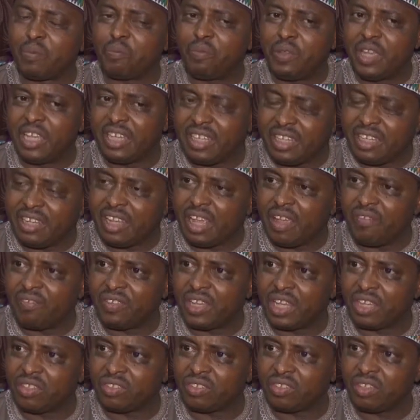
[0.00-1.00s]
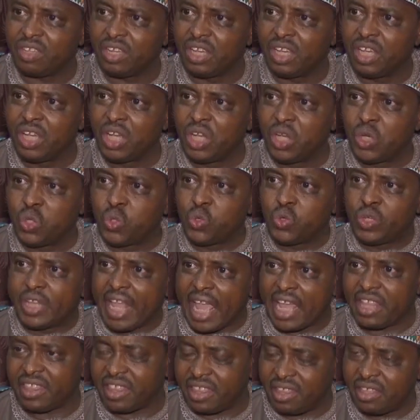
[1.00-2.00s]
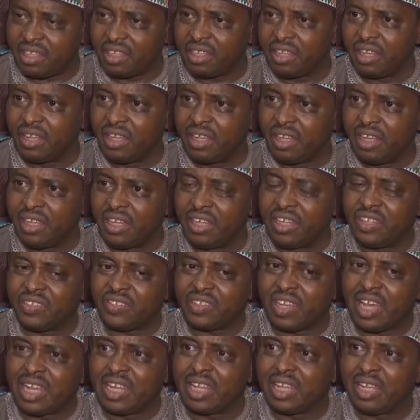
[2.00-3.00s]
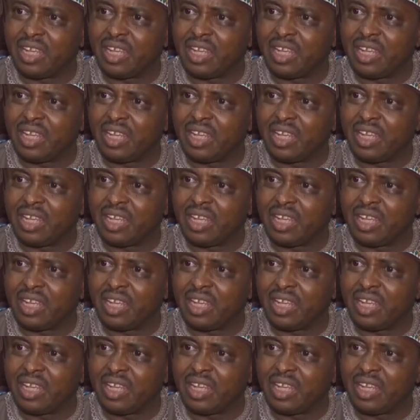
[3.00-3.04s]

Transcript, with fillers: the P T F years to death. These are